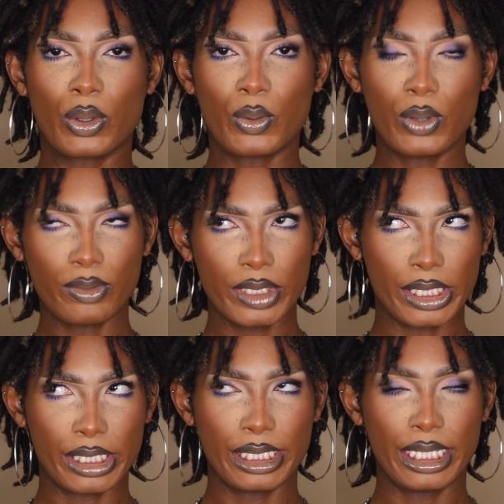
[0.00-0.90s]
or
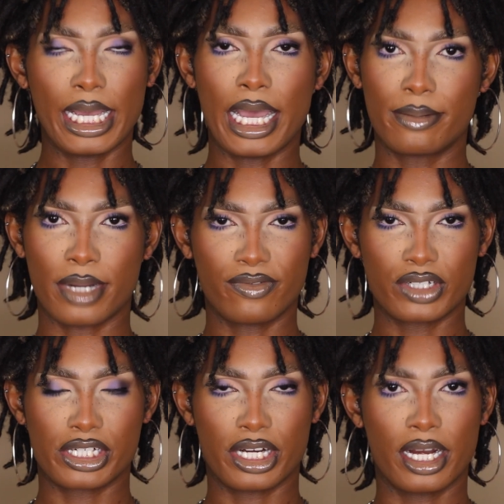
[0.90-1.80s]
return it. I'm not for
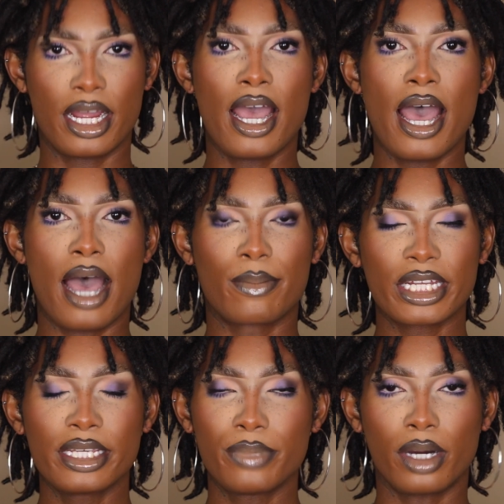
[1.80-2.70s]
sure. I'm gonna
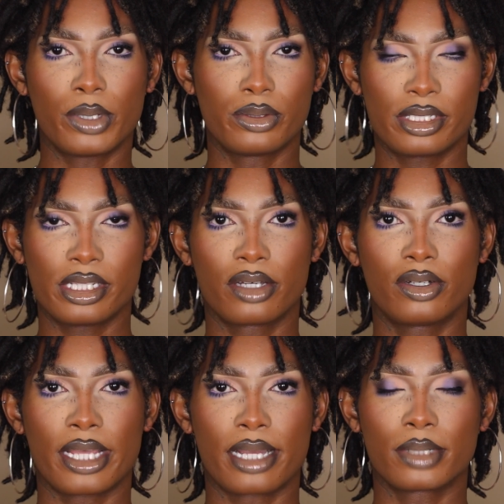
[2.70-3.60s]
keep y'all posted though.
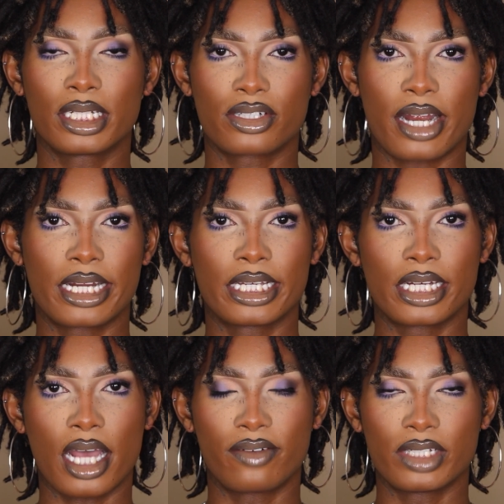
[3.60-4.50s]
Like I'm gonna try it again
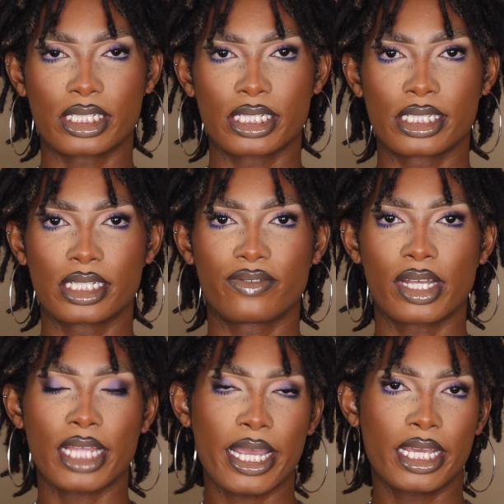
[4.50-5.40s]
obviously and see if I
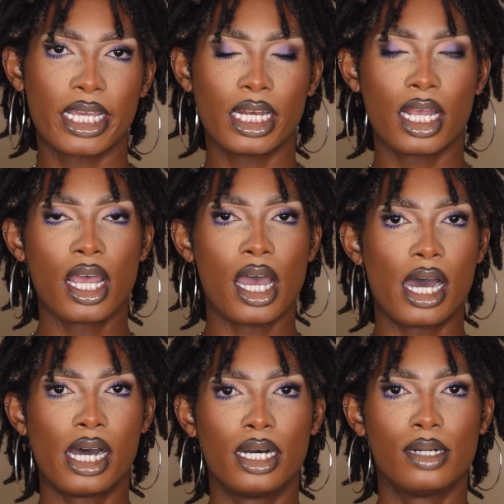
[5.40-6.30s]
like it.
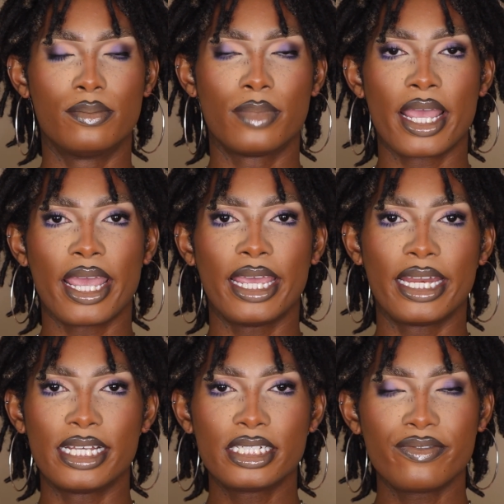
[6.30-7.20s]
It
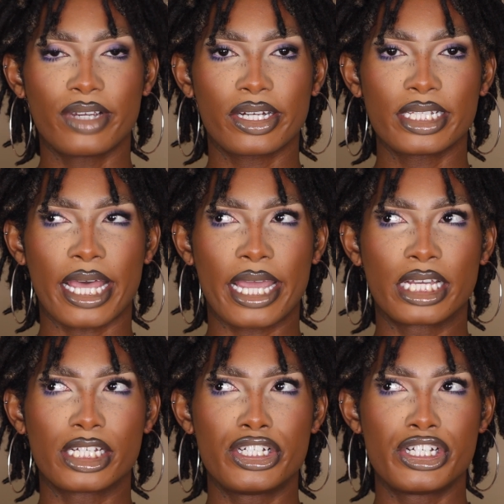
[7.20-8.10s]
is a very like
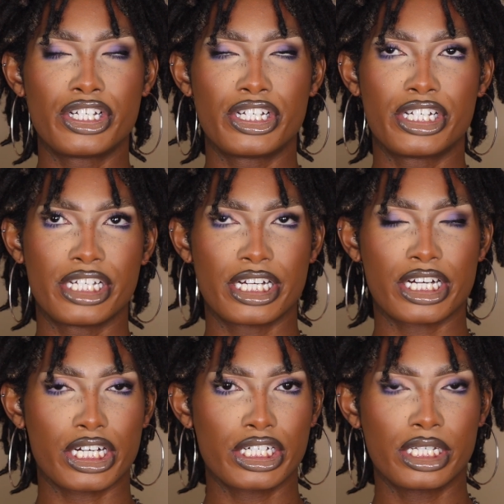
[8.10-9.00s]

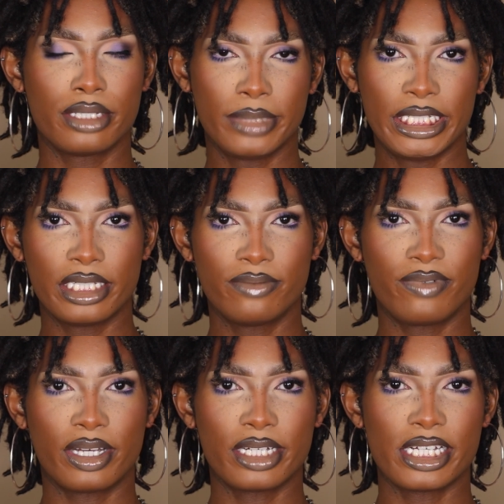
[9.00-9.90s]
sheer to medium
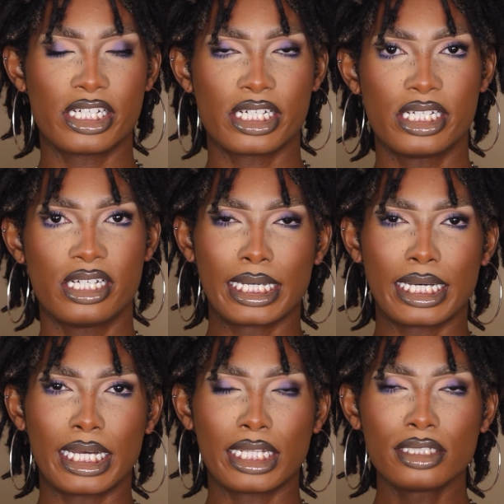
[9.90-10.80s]
foundation.
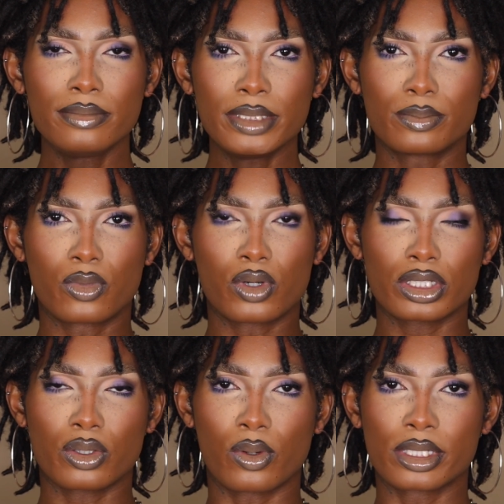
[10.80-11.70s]
A little bit more
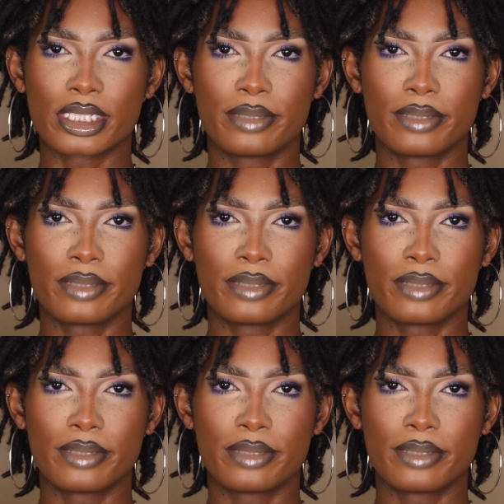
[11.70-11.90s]
towards the